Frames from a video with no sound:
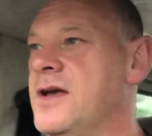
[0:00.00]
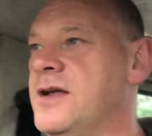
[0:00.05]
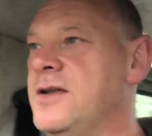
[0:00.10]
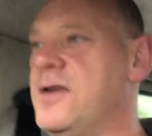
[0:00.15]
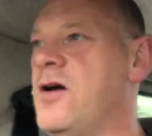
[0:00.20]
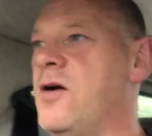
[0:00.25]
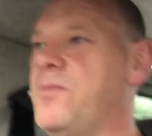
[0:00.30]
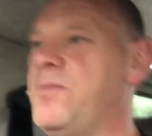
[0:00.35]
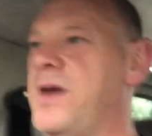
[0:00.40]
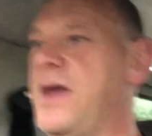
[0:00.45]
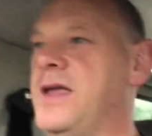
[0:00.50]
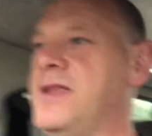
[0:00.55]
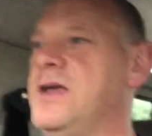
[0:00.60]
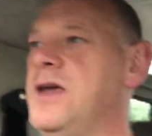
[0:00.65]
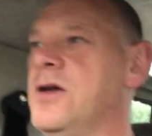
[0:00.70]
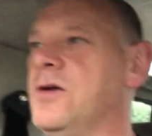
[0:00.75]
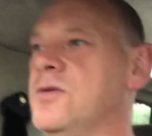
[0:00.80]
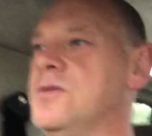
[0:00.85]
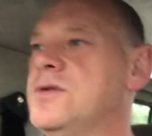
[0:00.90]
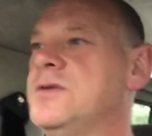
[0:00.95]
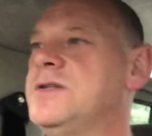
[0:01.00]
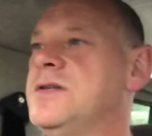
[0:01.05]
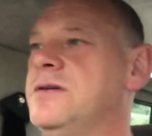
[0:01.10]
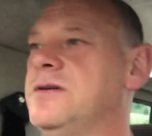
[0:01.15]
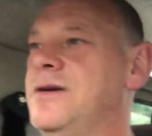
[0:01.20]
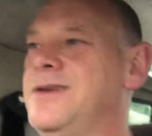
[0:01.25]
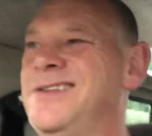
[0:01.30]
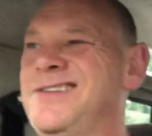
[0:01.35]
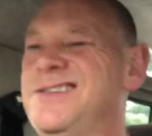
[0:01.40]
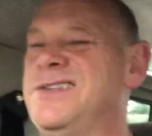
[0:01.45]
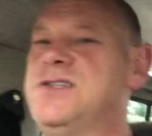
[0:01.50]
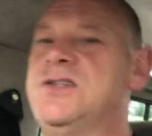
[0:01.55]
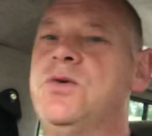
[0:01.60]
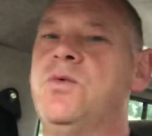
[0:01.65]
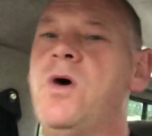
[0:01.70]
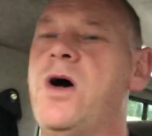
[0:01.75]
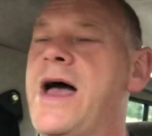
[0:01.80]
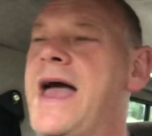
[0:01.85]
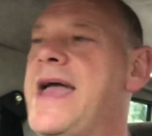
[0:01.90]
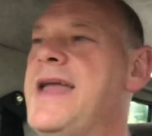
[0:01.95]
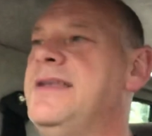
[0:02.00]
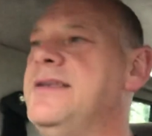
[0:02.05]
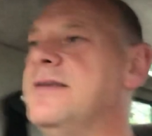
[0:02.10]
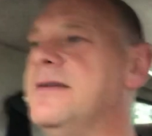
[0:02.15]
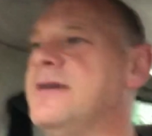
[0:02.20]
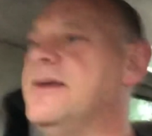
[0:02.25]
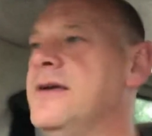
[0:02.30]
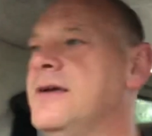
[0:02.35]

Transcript: not being used, and to what end?